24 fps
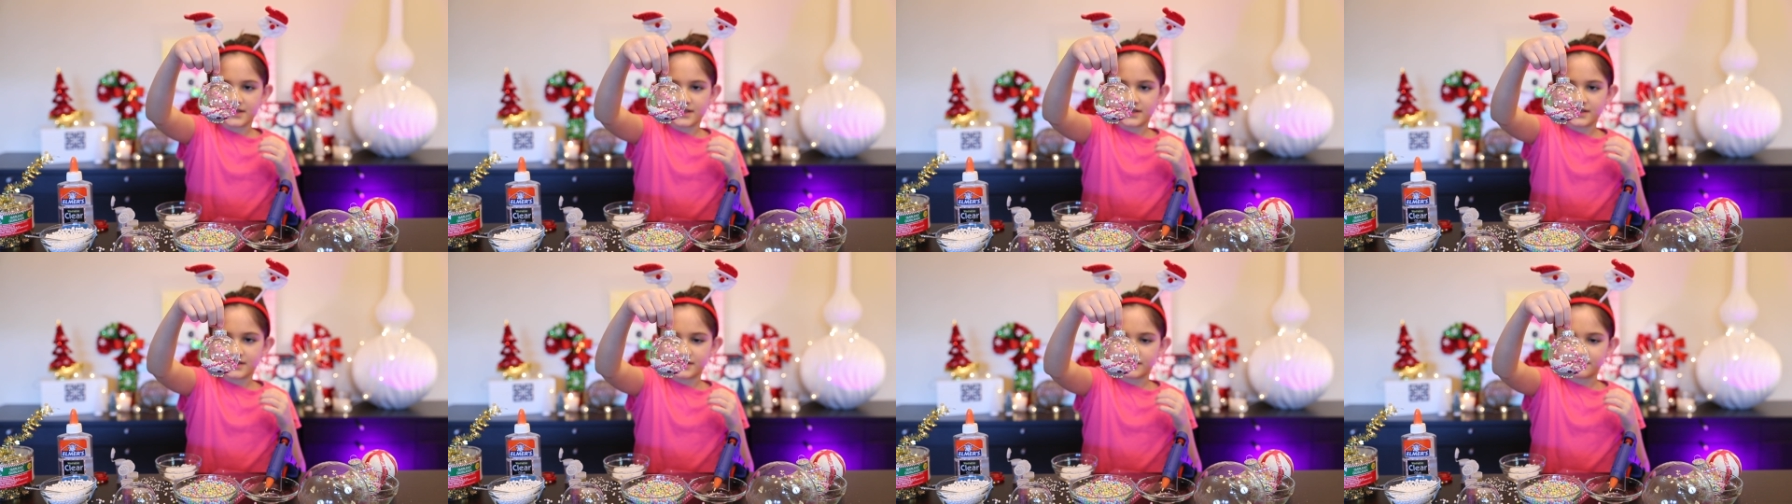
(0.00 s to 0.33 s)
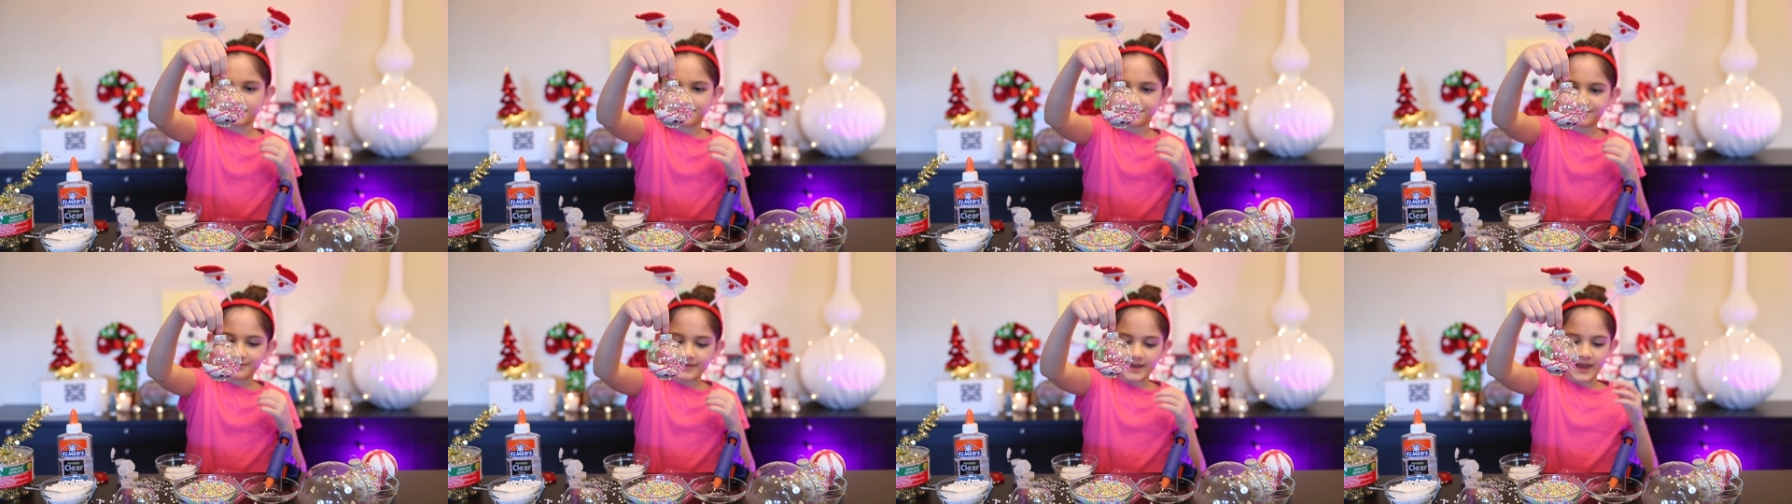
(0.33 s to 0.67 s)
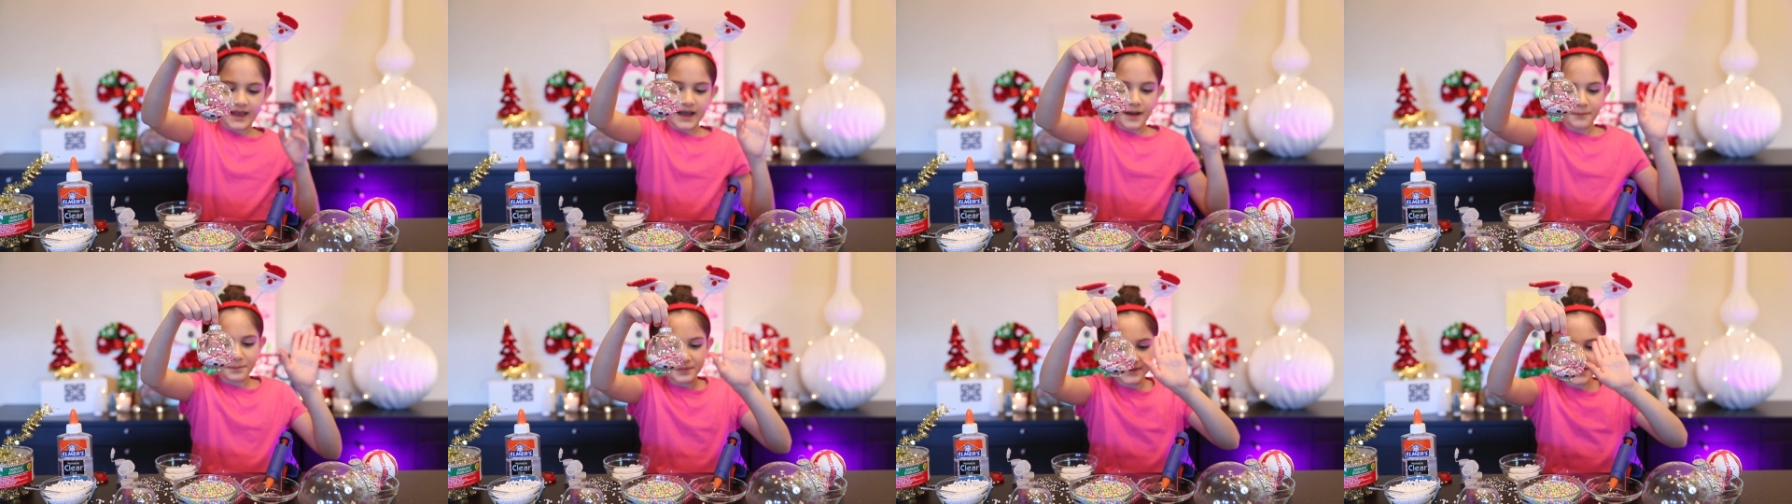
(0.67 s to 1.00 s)
this.
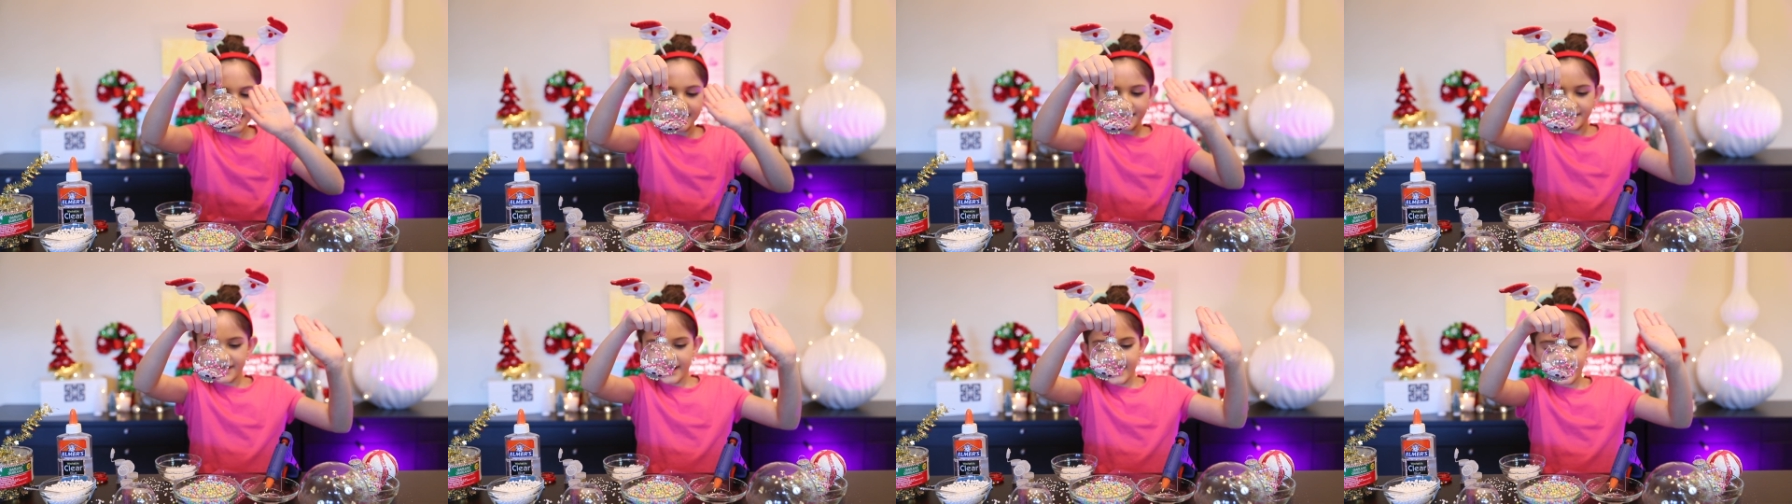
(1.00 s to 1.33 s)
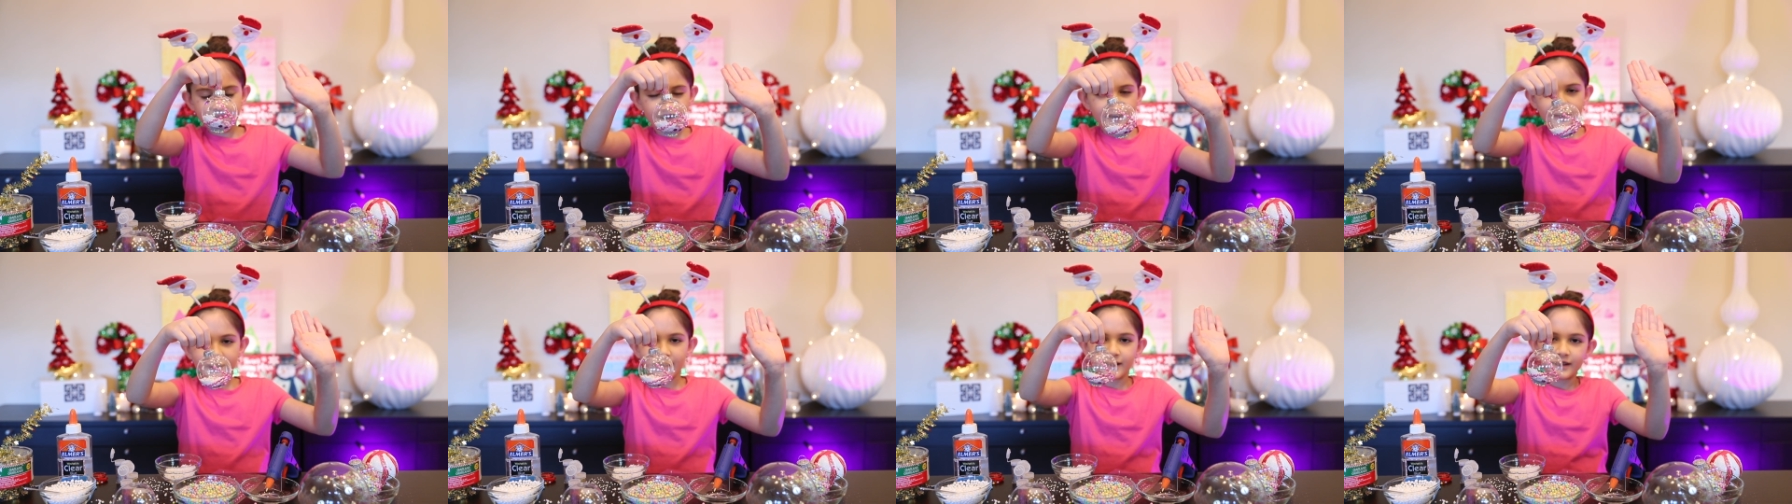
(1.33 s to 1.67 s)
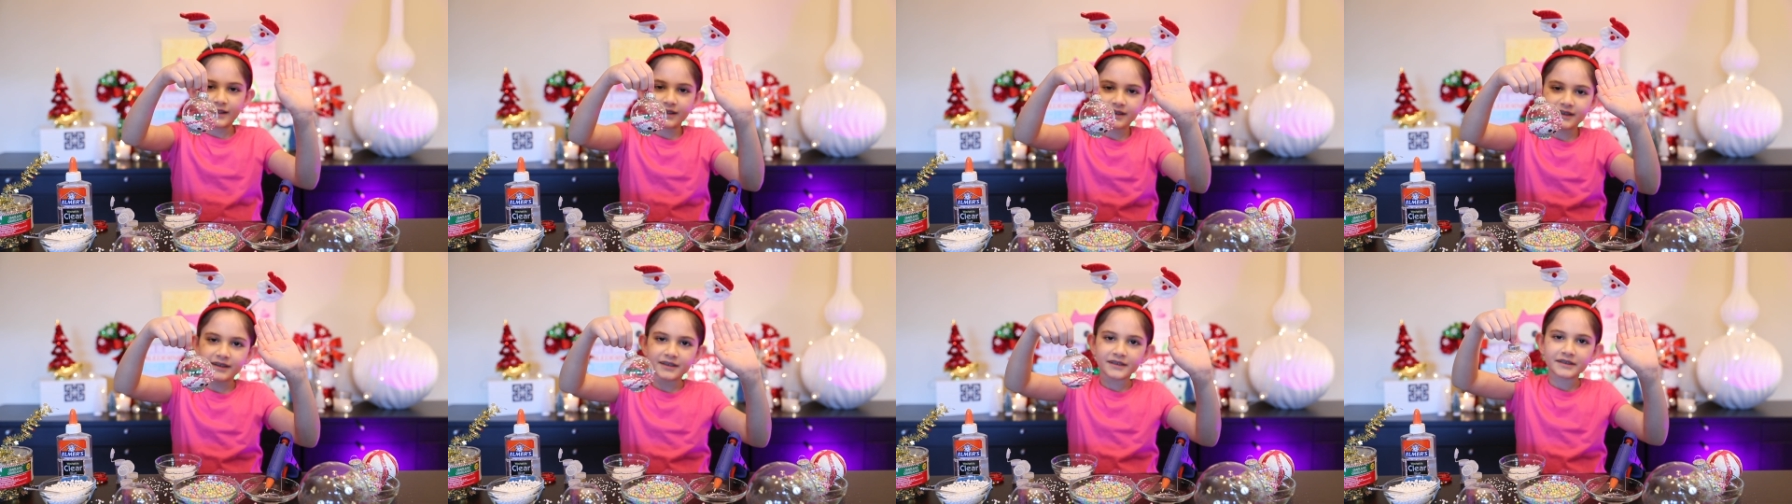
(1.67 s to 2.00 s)
Upside
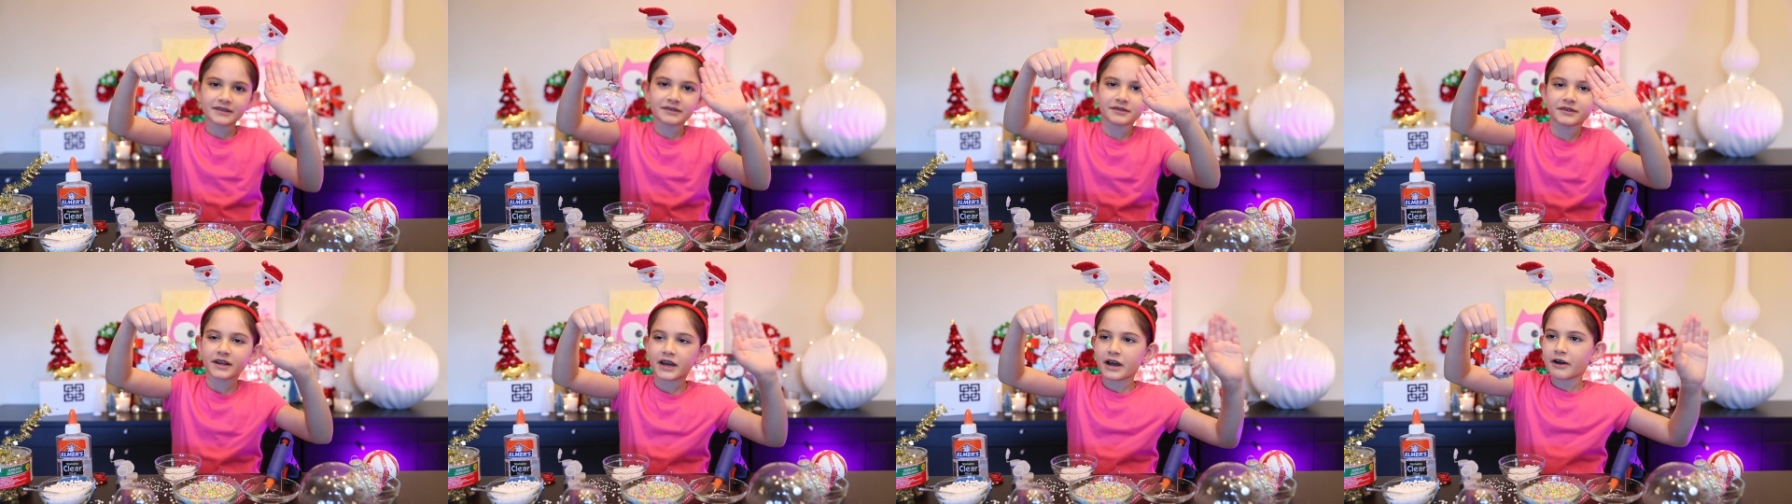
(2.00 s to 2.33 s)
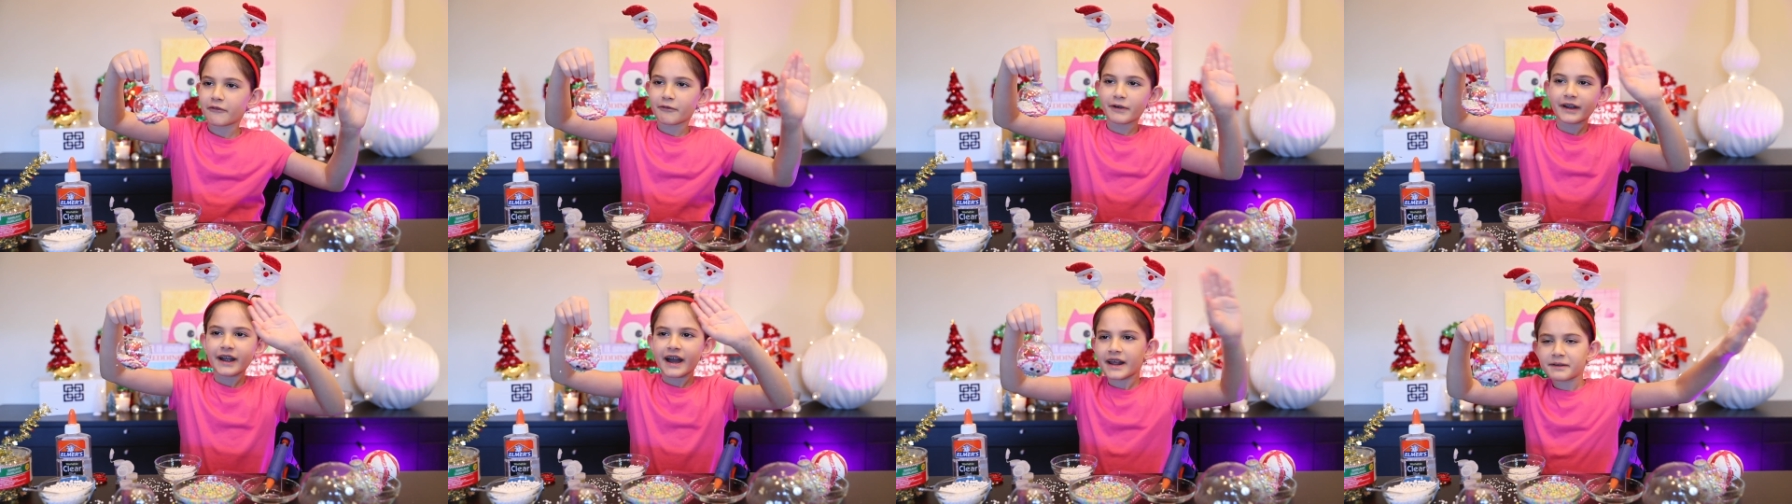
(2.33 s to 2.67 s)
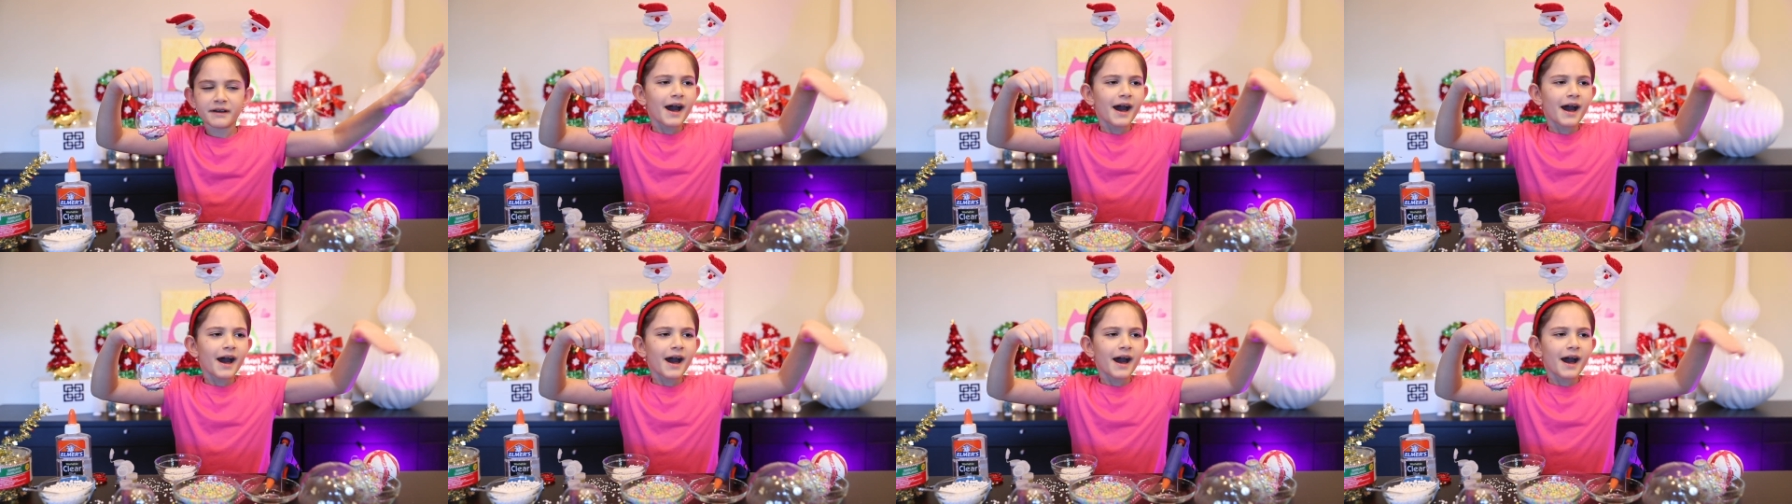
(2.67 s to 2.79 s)
down. Well,